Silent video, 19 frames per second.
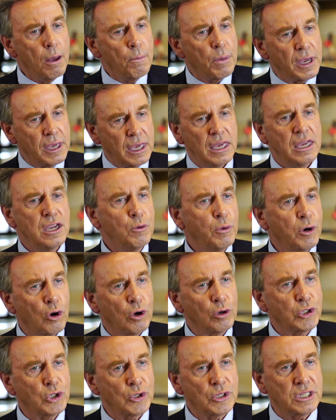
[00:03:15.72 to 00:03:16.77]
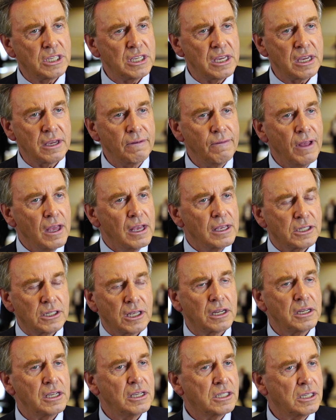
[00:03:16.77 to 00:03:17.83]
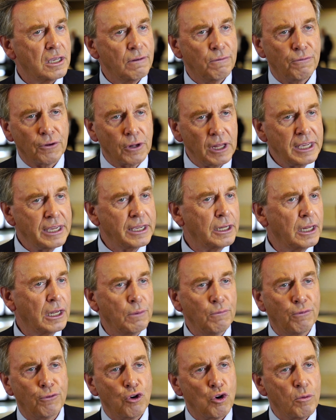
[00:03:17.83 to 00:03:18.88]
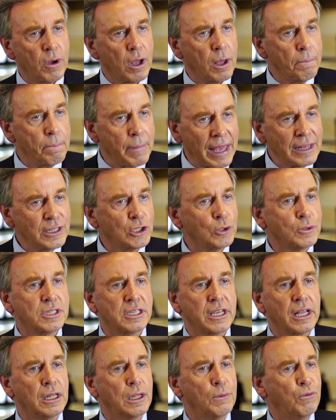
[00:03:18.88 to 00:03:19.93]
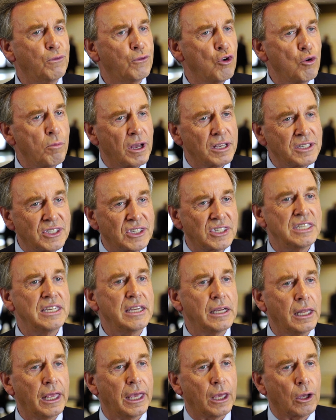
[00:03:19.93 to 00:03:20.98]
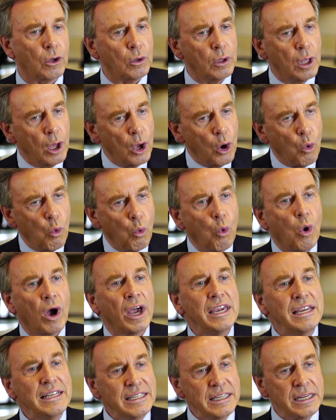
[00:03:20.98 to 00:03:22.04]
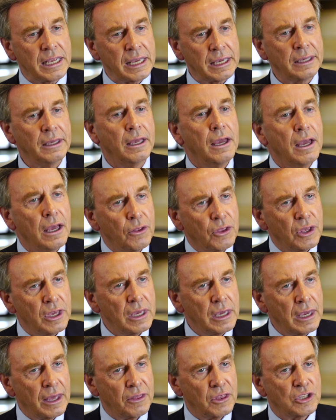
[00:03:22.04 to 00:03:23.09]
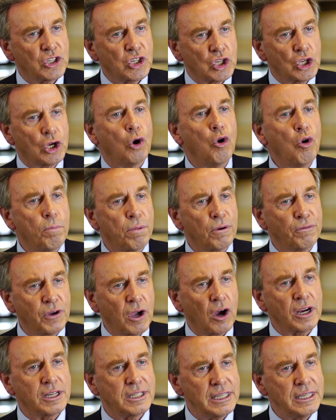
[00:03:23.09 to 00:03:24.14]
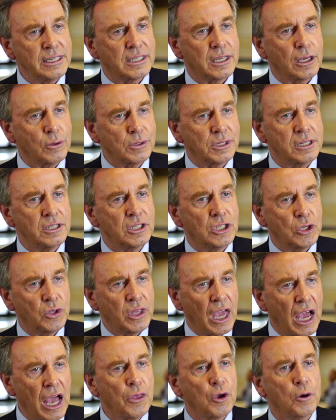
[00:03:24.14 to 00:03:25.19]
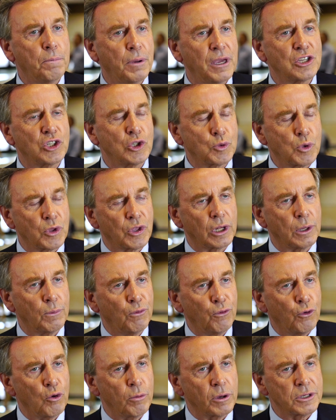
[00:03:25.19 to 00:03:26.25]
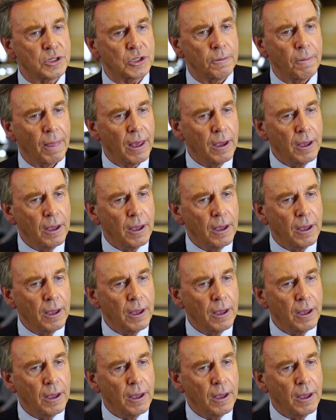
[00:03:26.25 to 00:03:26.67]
But here we're also seeing studies in follicular lymphoma, mantle cell lymphoma, CLL, widening the, the scope of CAR T cells into the other patients with the lymphomas.